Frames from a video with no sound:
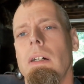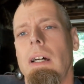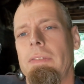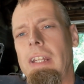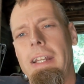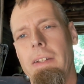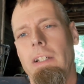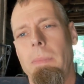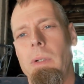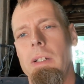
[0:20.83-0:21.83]
I've taken the
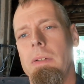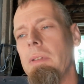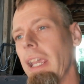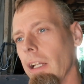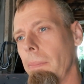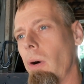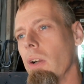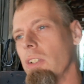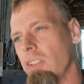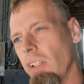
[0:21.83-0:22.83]
liberty to take it
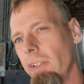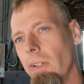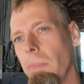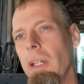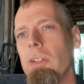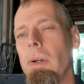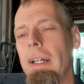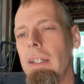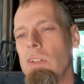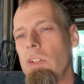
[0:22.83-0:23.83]
apart just a little bit so I
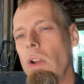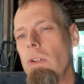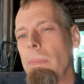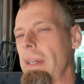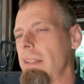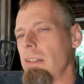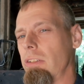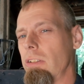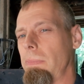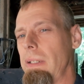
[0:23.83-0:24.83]
can show you, make this
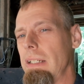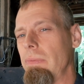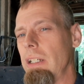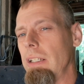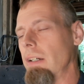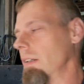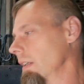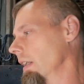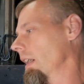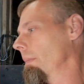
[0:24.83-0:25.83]
a speedy video.
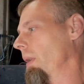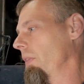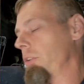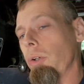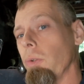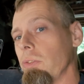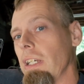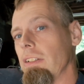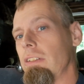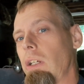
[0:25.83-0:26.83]
But the tools
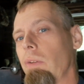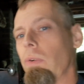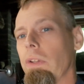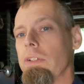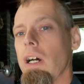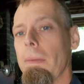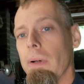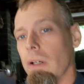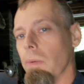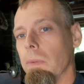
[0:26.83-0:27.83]
necessary for the job:
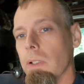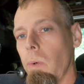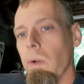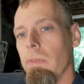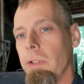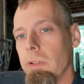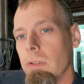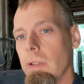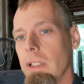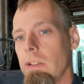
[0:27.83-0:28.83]
one oil
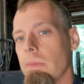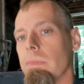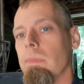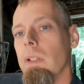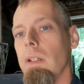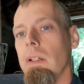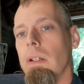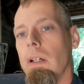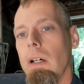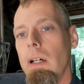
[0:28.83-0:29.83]
filter wrench,
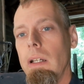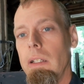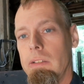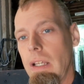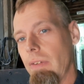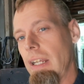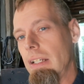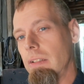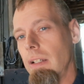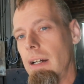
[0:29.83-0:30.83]
a
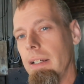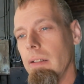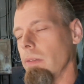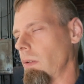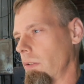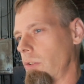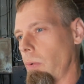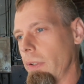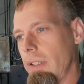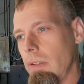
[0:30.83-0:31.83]
7/8 socket or
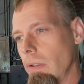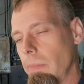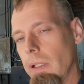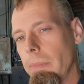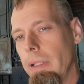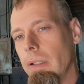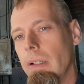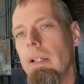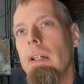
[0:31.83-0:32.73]
22 millimeter,